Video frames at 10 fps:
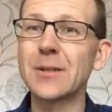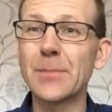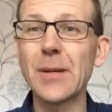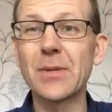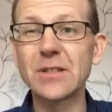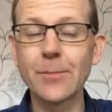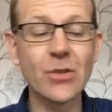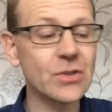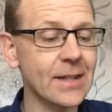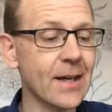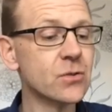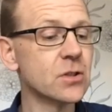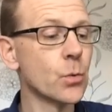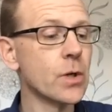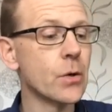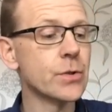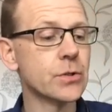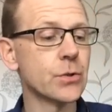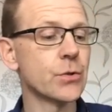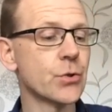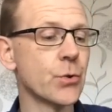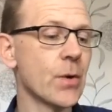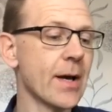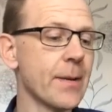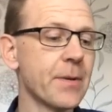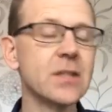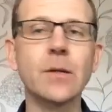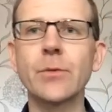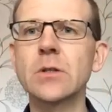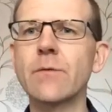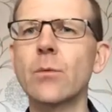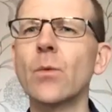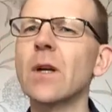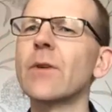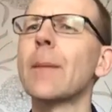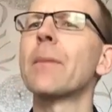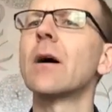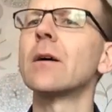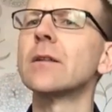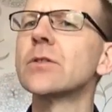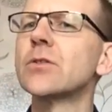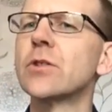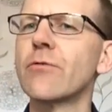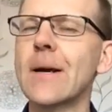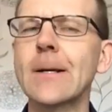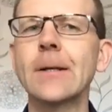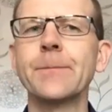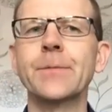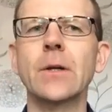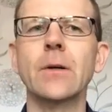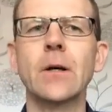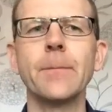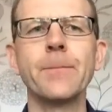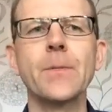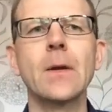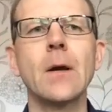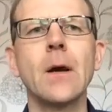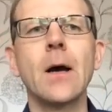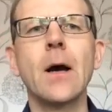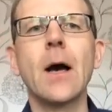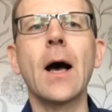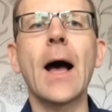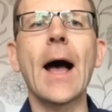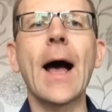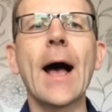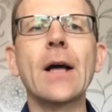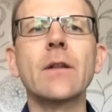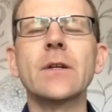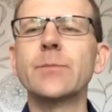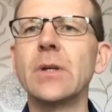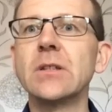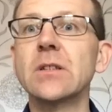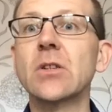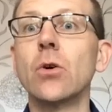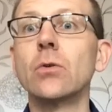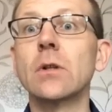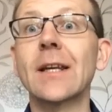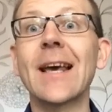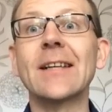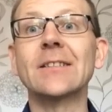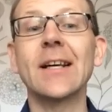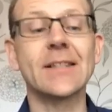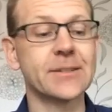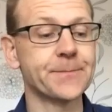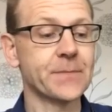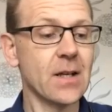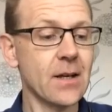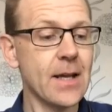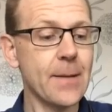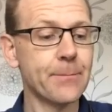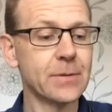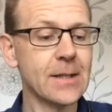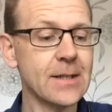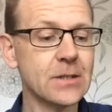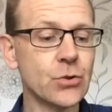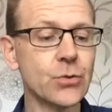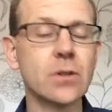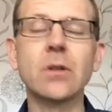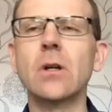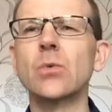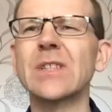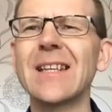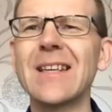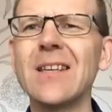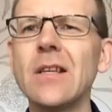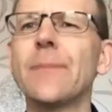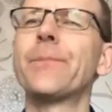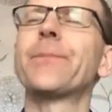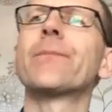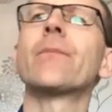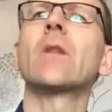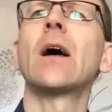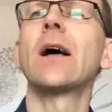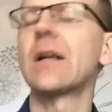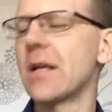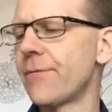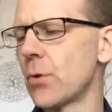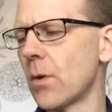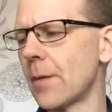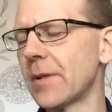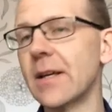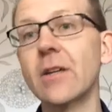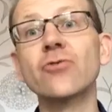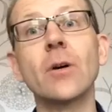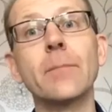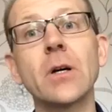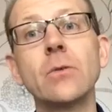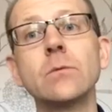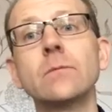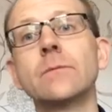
to play a piece of music now. So we're going to do a piece of music from one of our partners, charanga.com. And this piece is called Get Set. It plays using the note E. And if you are playing a trombone,